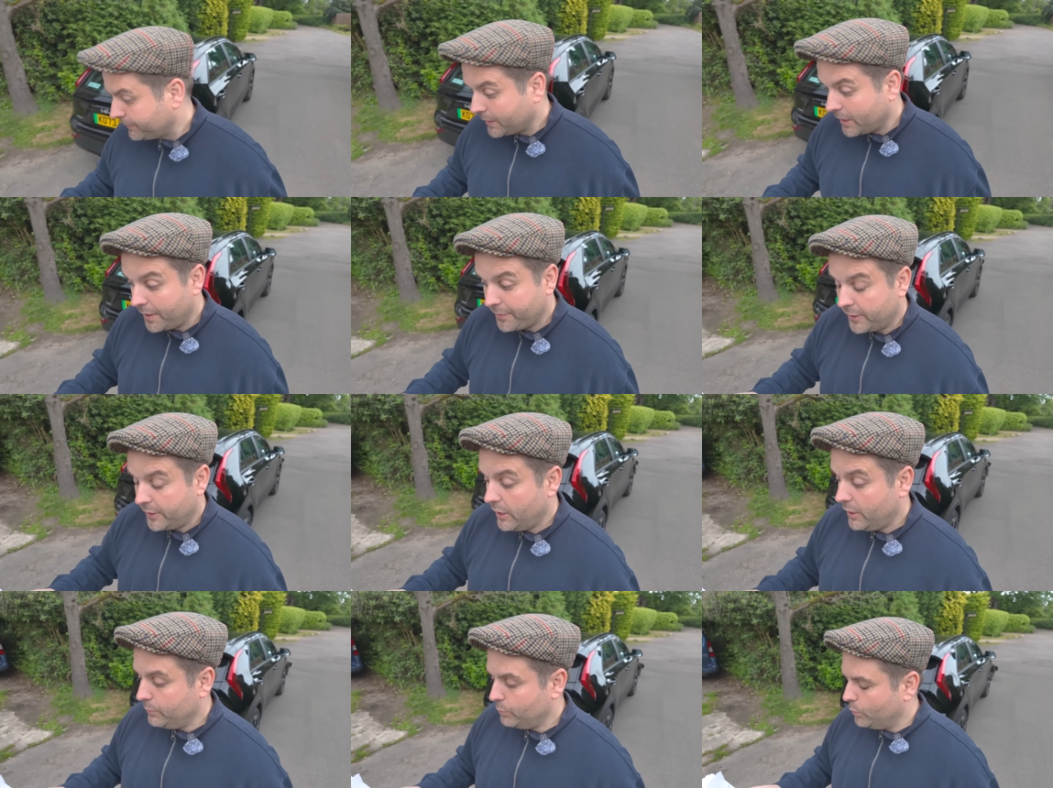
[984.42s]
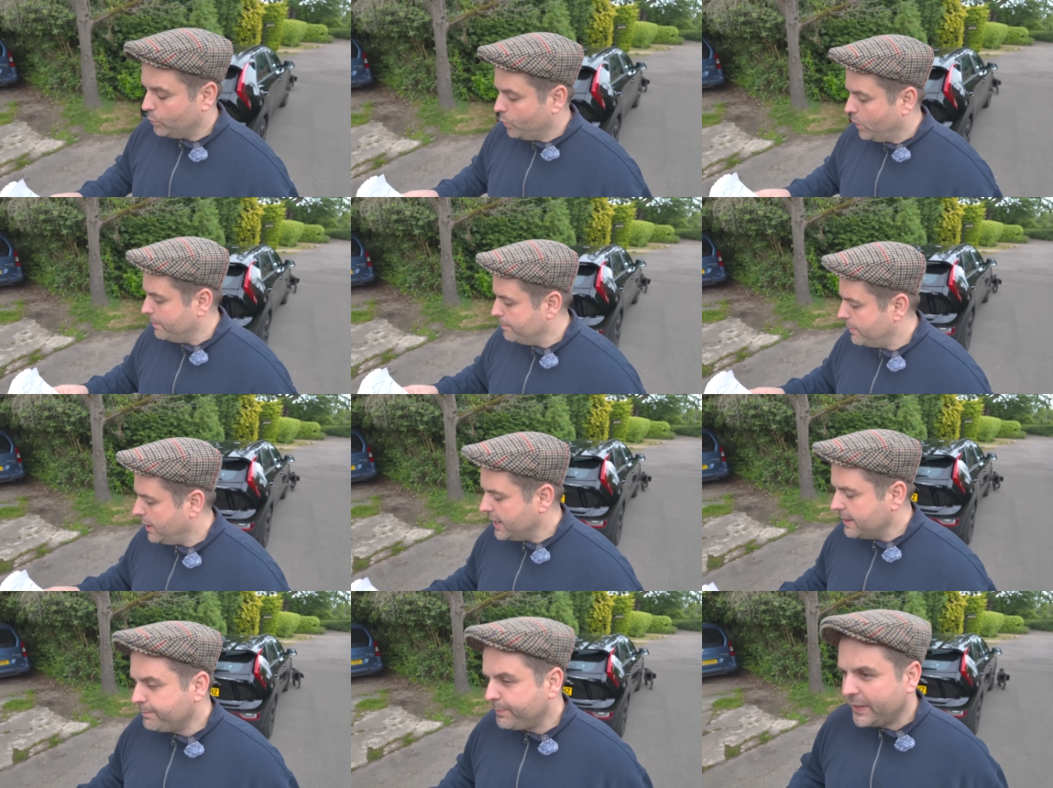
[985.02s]
I don't know, what
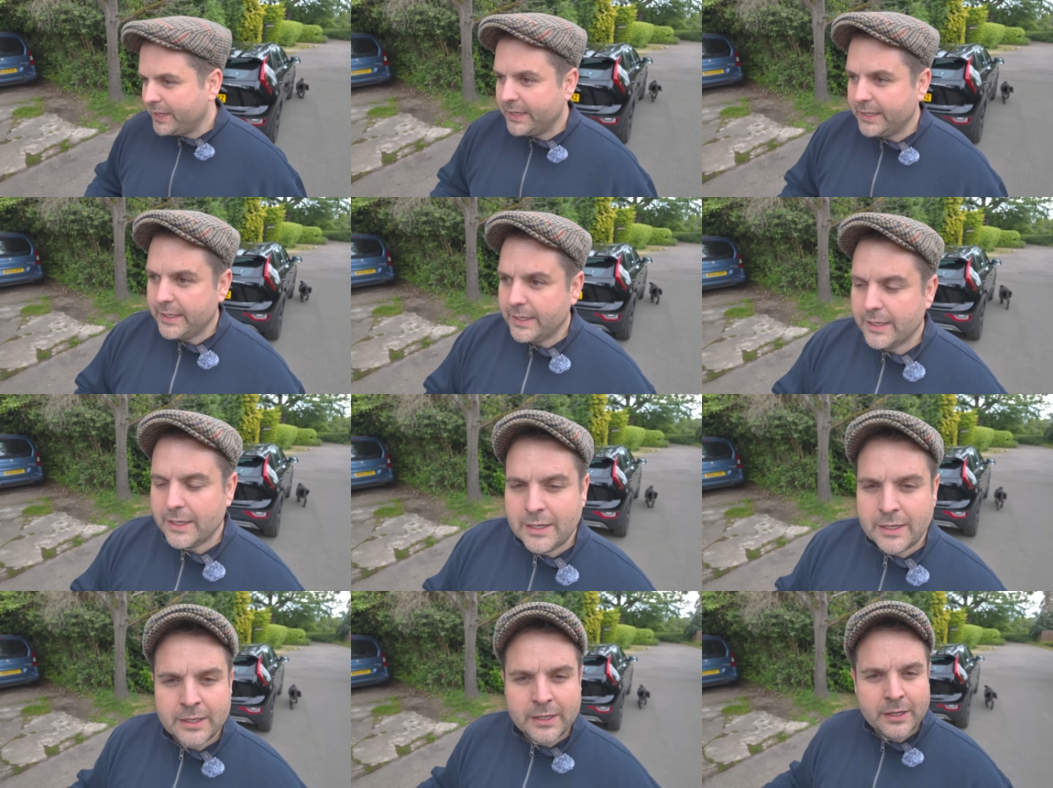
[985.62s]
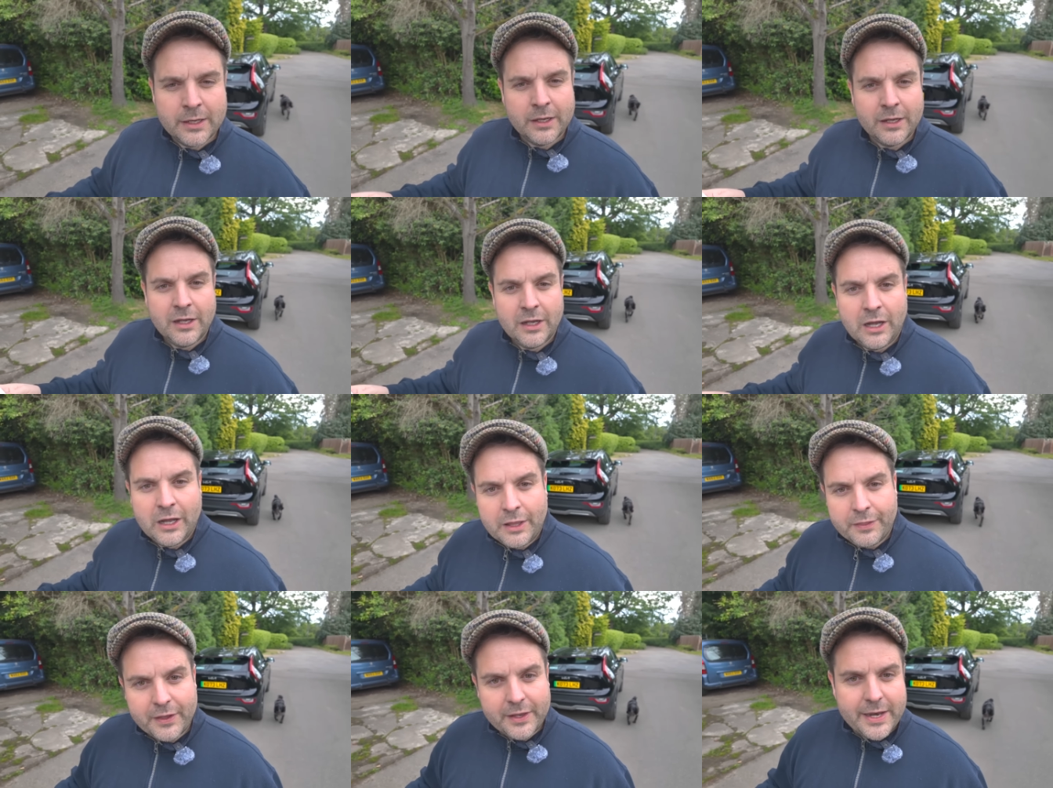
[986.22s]
might be
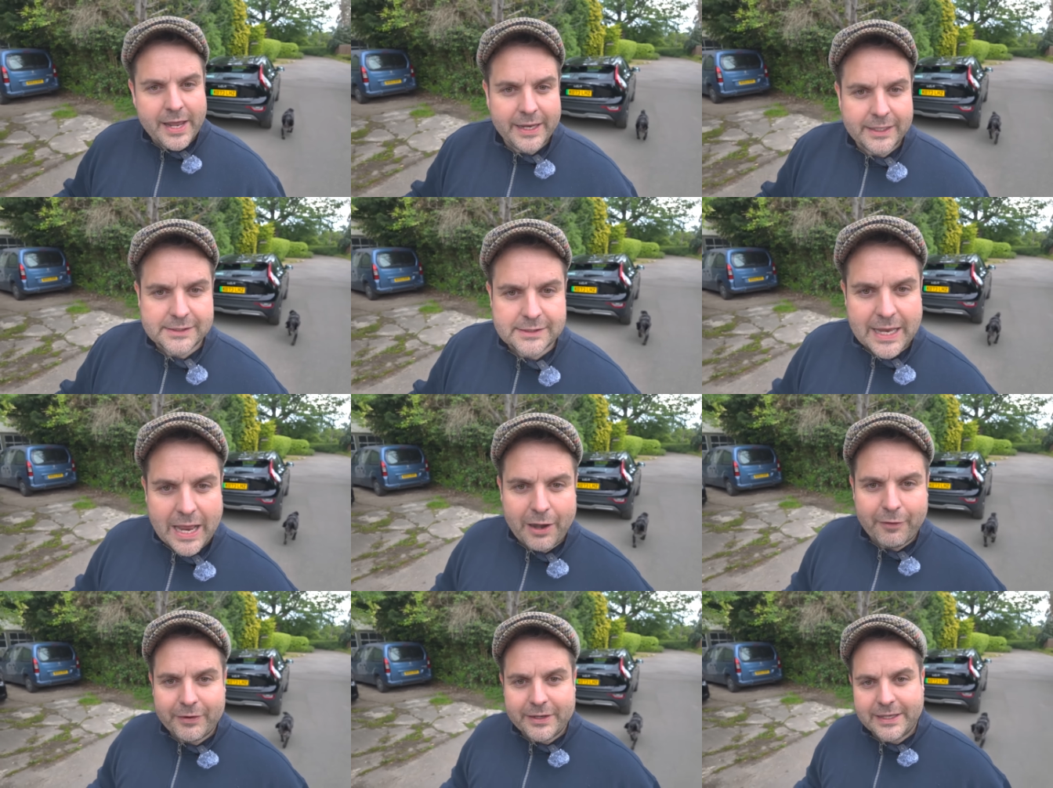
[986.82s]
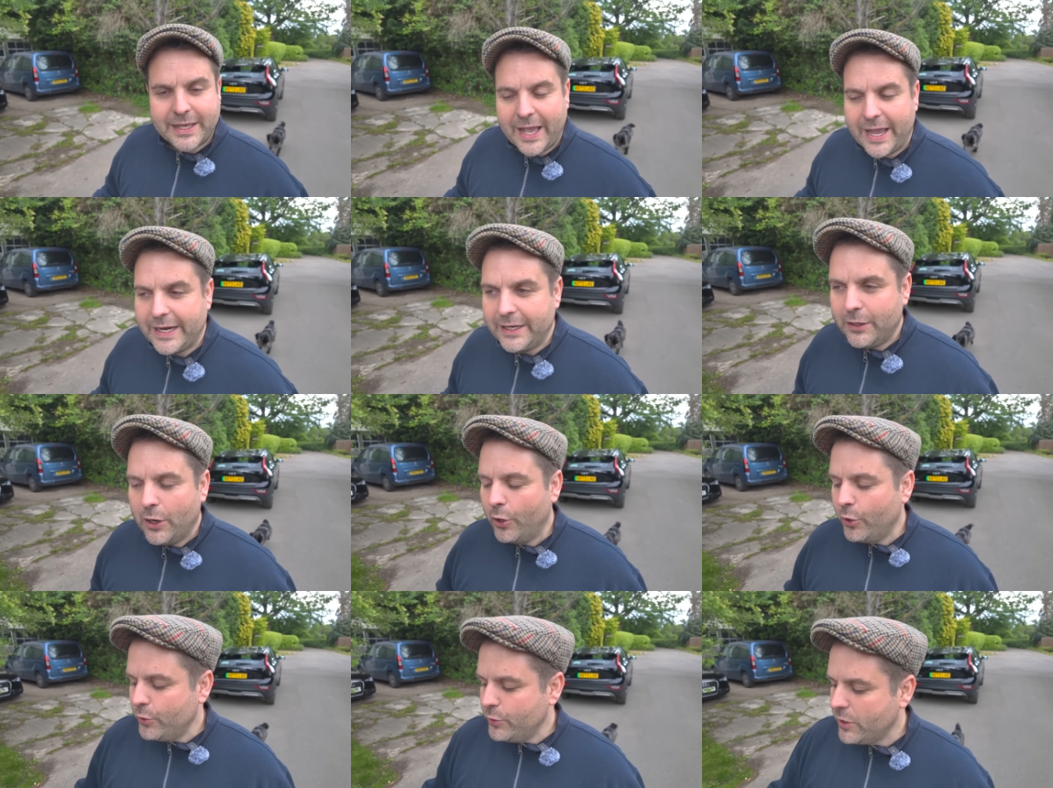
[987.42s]
the next Harry
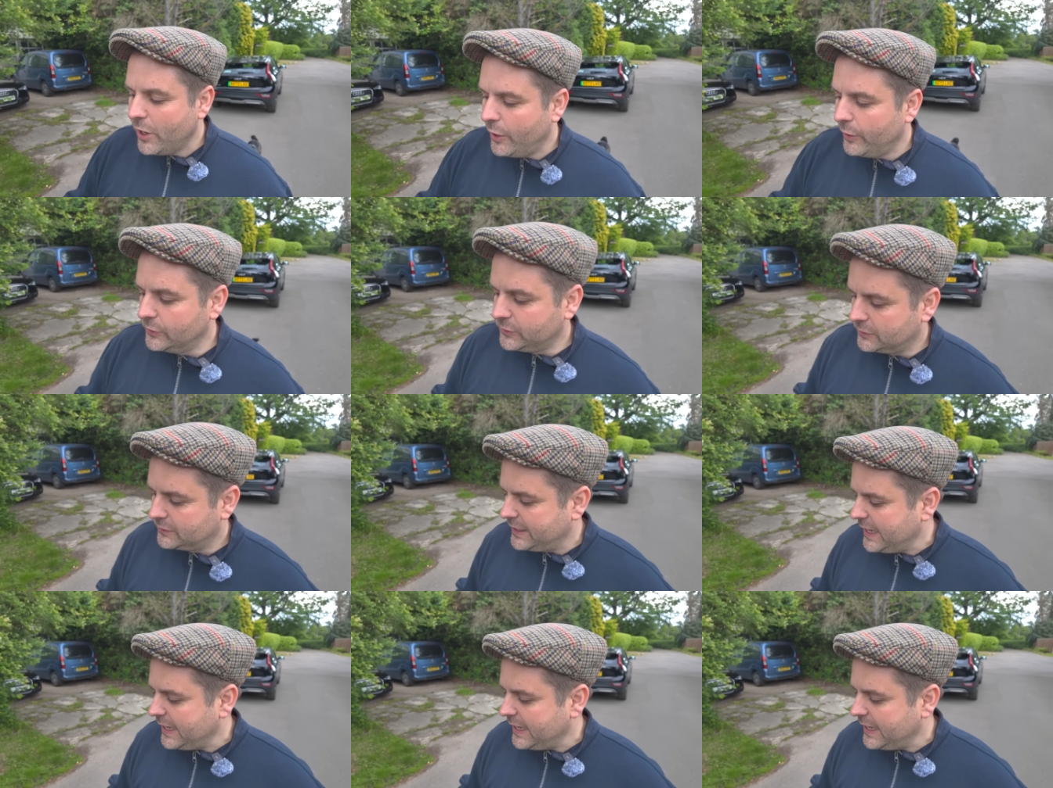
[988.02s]
Kane. Who knows?